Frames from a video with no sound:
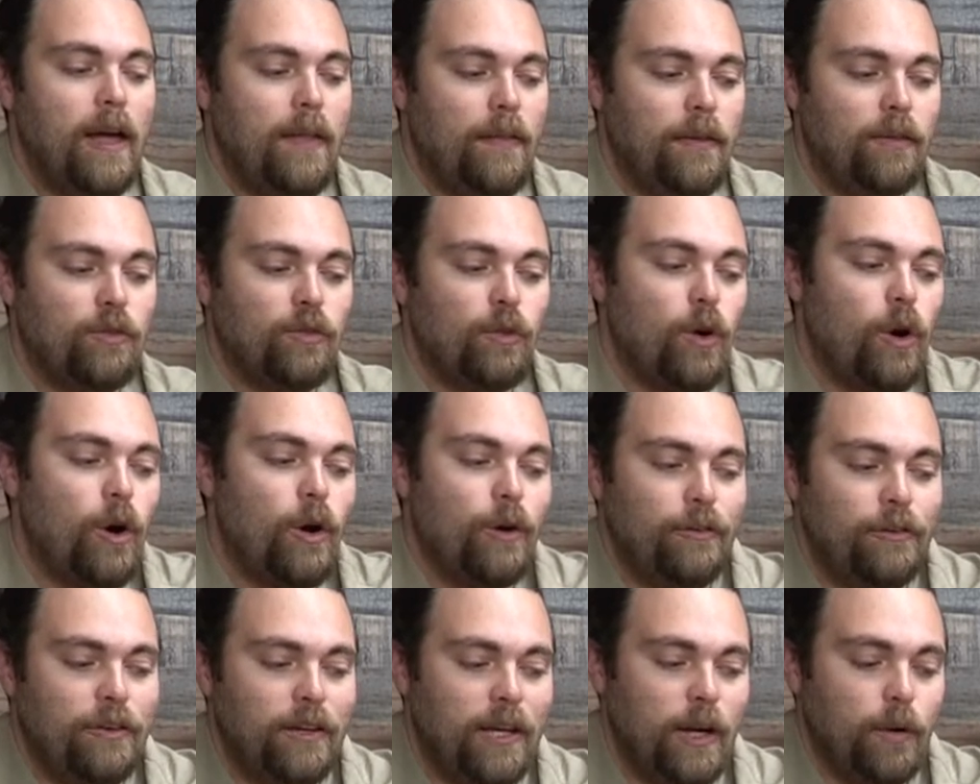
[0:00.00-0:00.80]
and these are
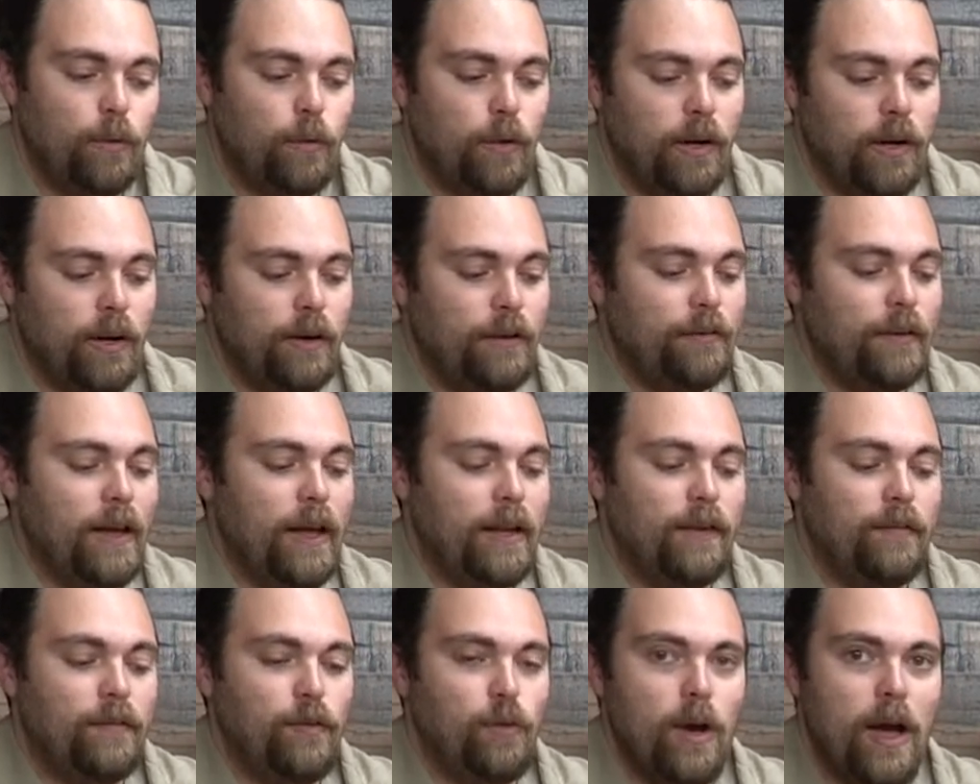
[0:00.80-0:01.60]
hard to get rid of,
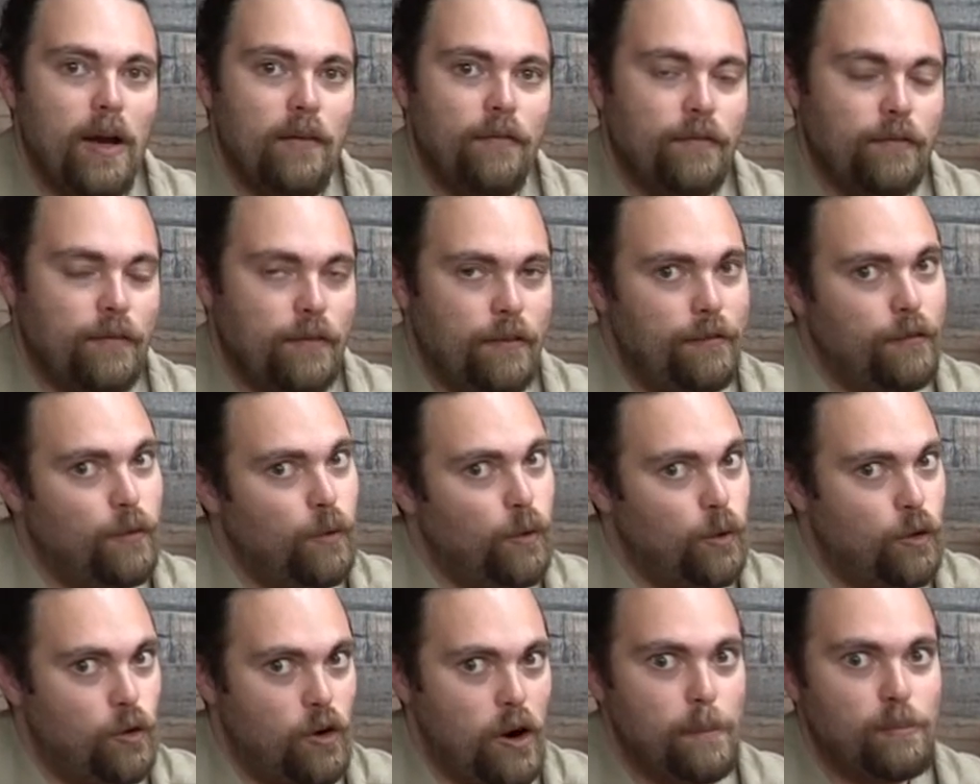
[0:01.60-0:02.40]
and if you have a
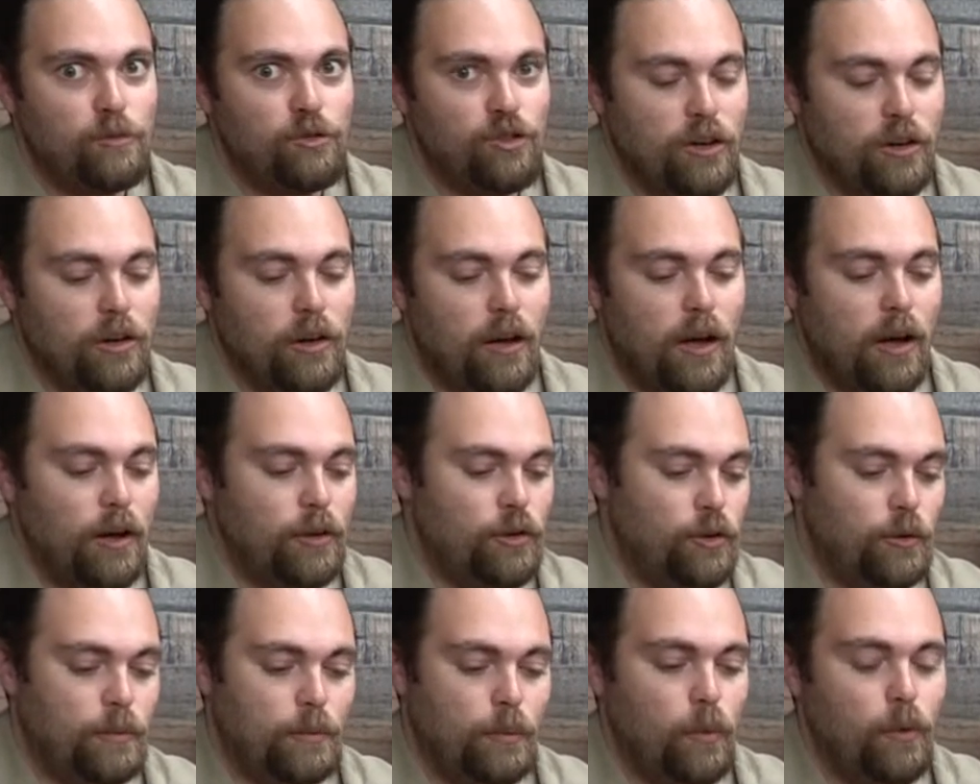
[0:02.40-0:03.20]
full corruption
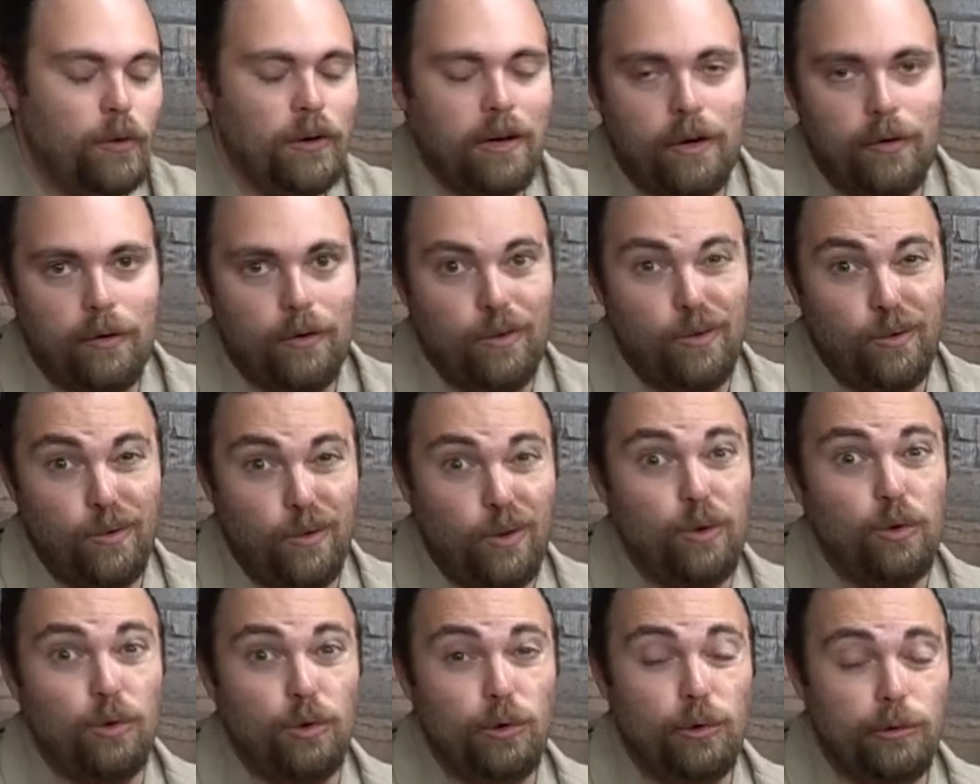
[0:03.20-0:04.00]
on your board here, you,
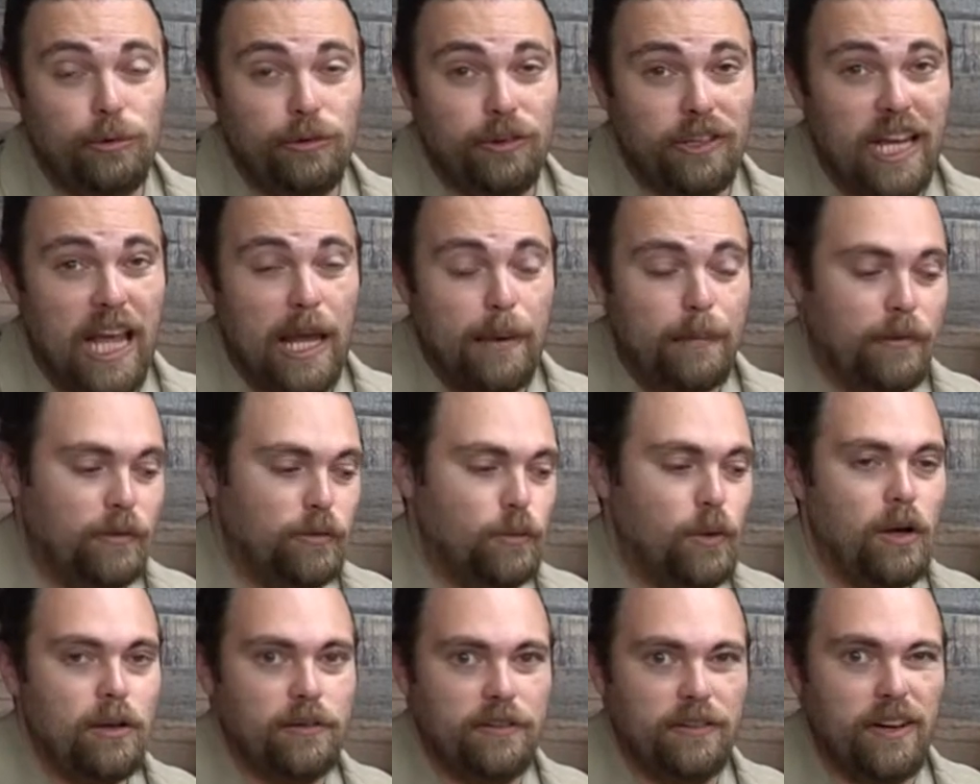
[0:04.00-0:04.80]
you lose the game as
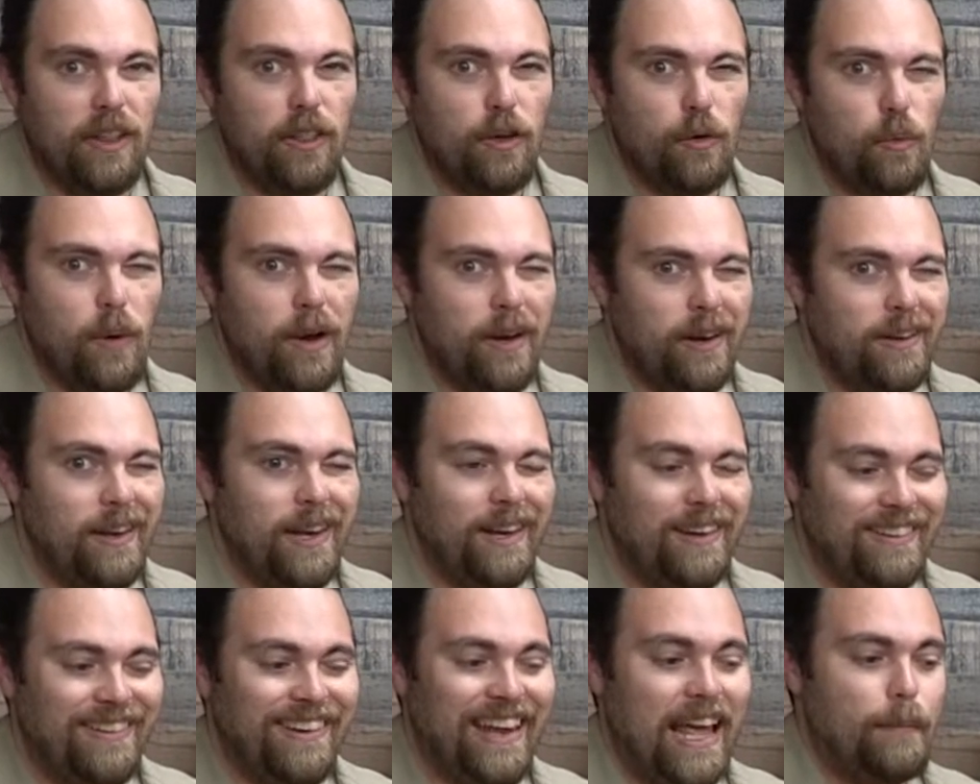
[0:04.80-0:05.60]
well. It's another way to
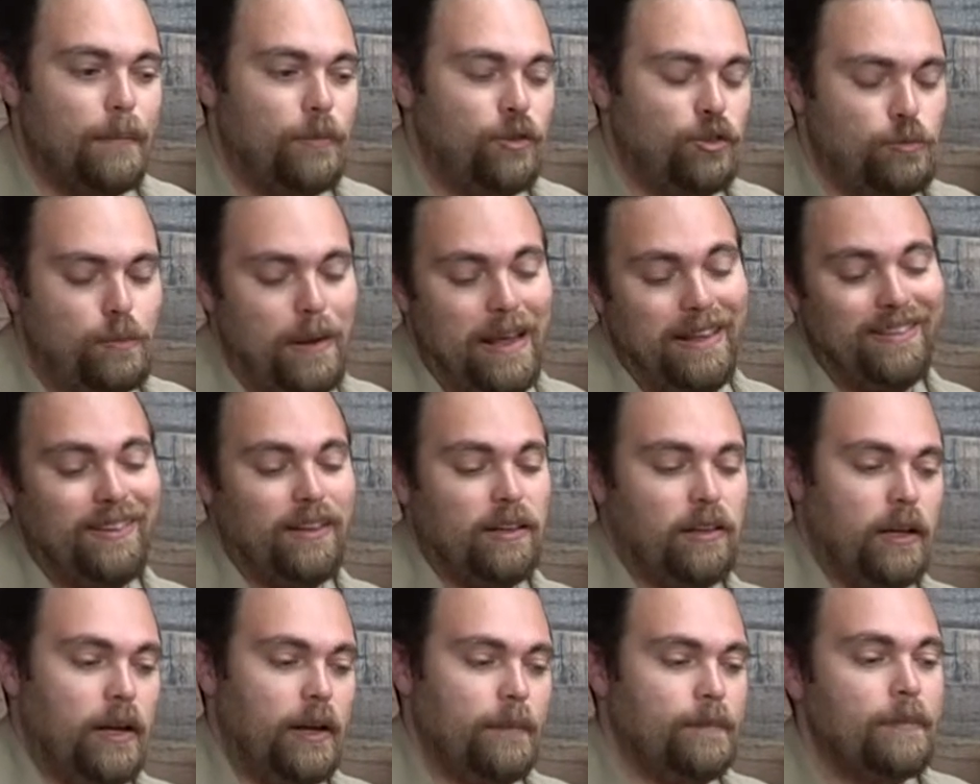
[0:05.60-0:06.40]
take damage,
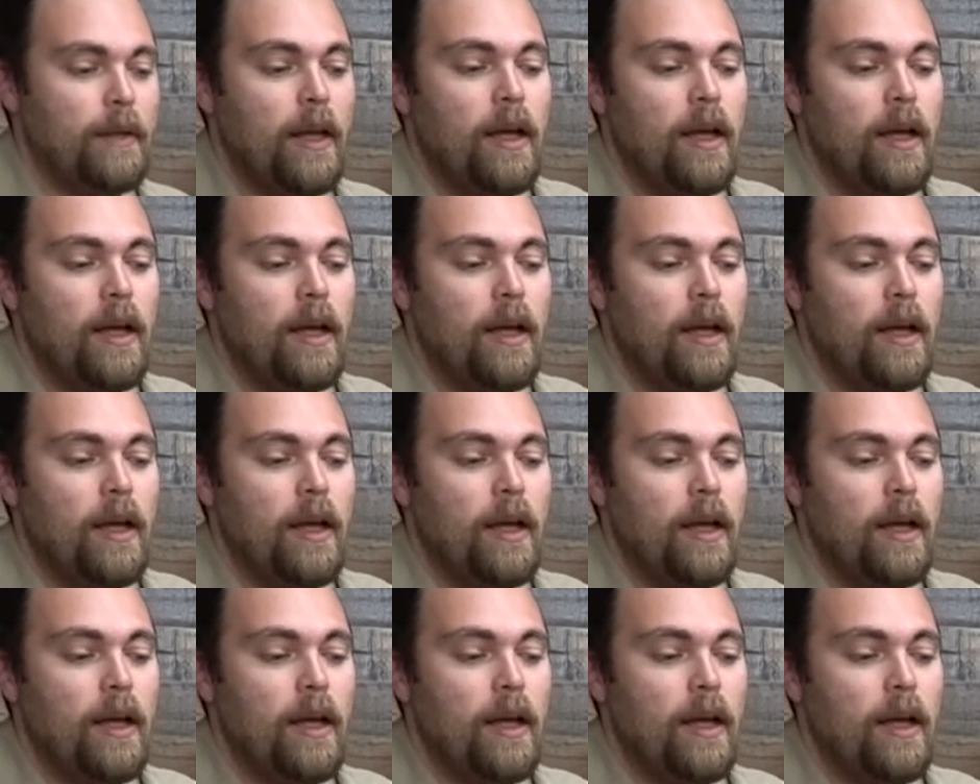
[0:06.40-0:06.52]
basically.